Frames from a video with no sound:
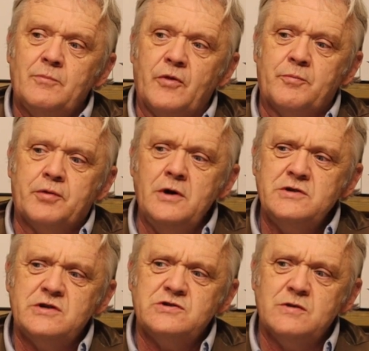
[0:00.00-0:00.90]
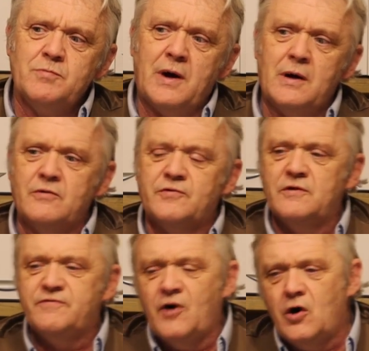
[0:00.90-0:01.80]
but the processing power
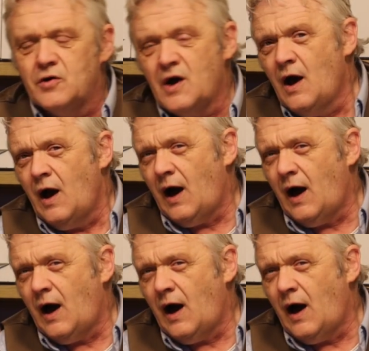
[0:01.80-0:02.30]
for a phone,